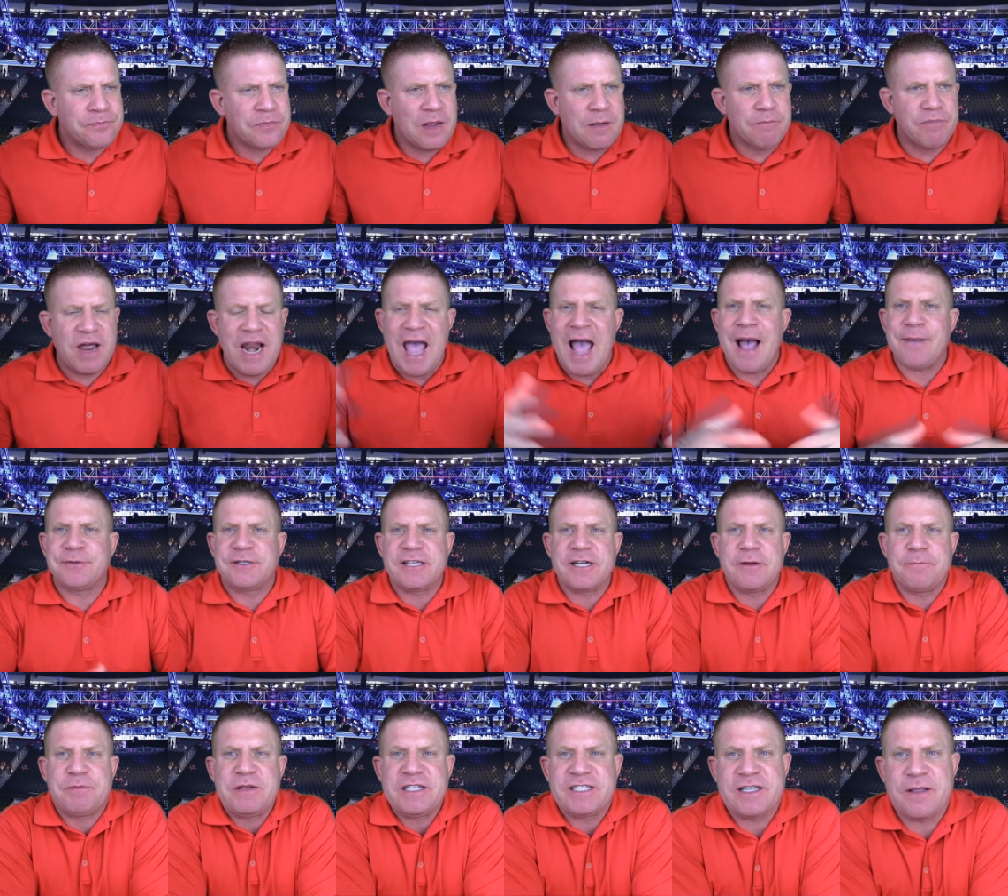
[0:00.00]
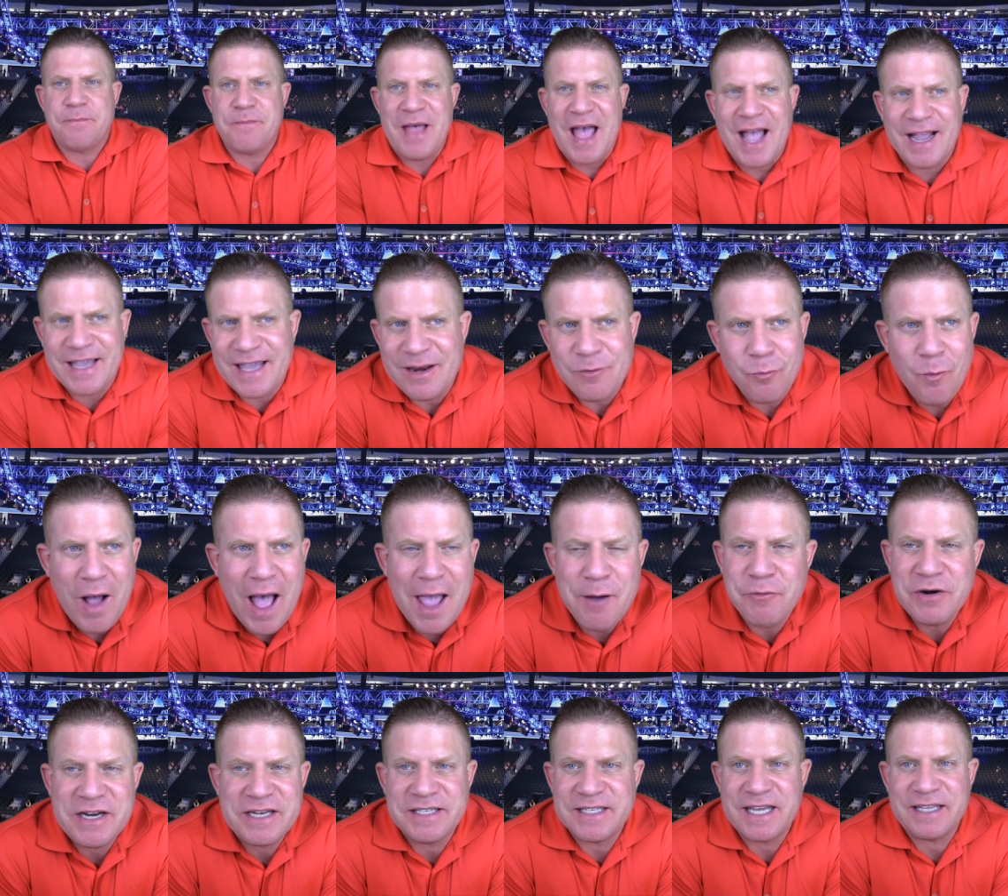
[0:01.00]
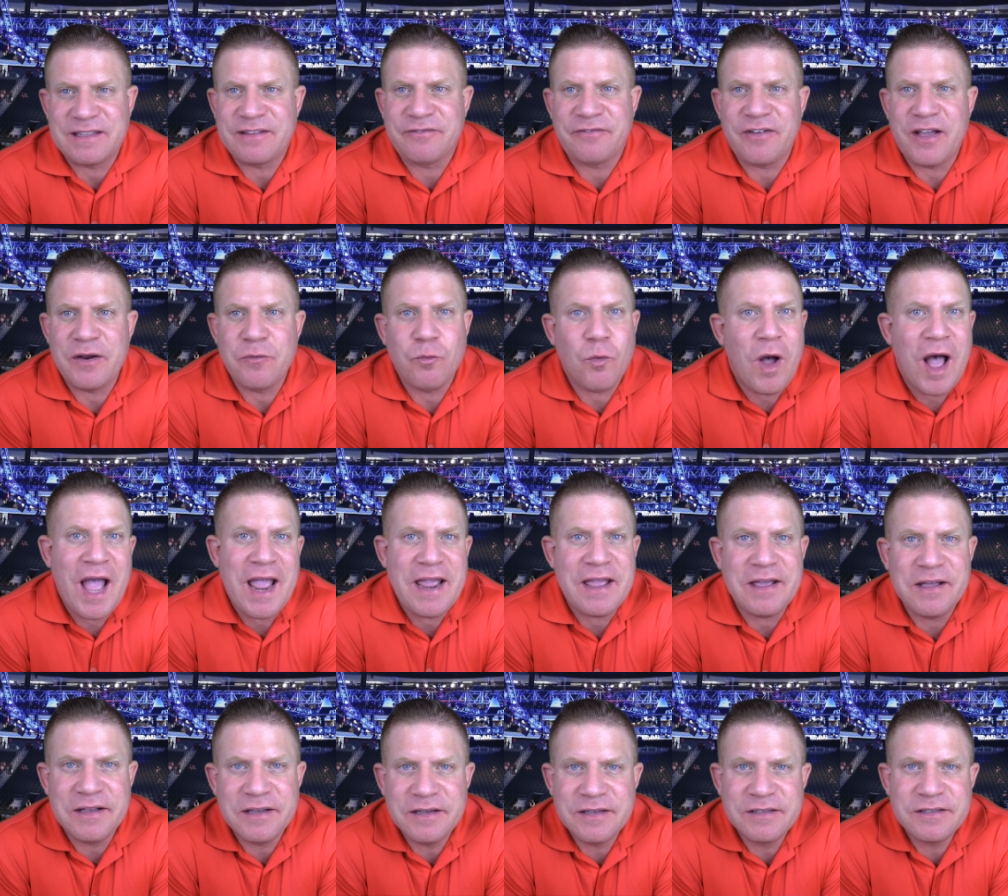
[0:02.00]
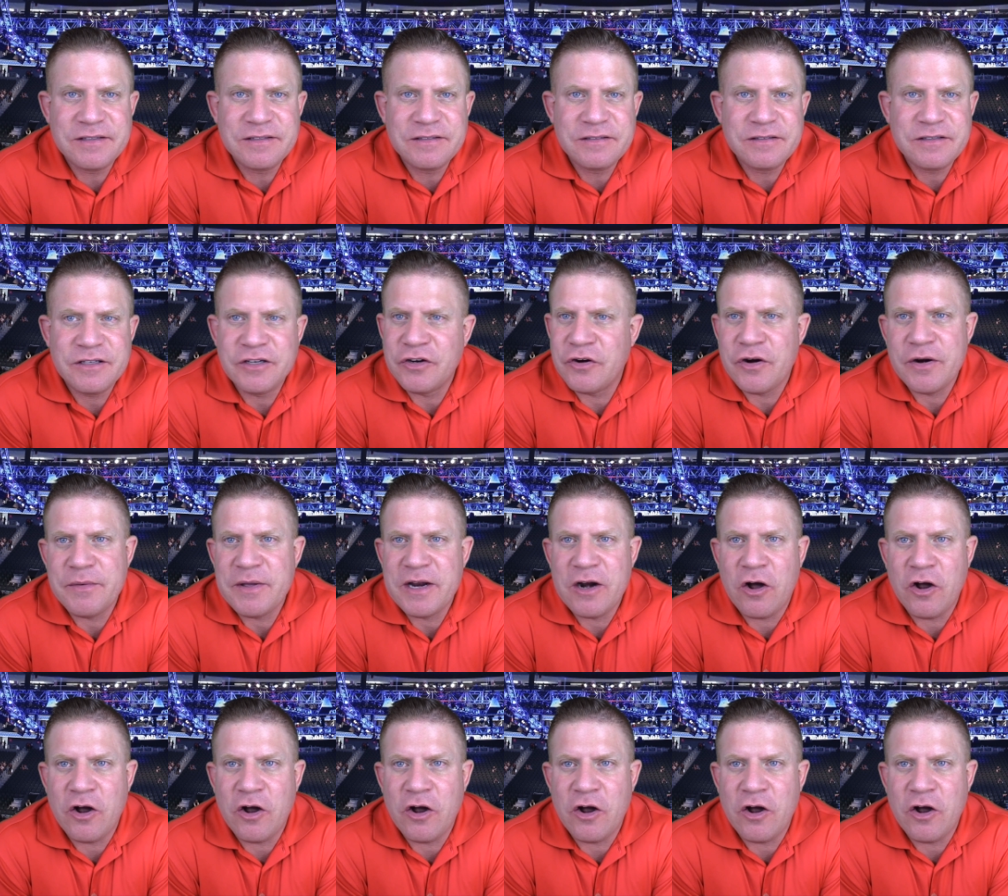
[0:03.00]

But absent a piece of the back end, why would he take the fight? Why? You know what I mean?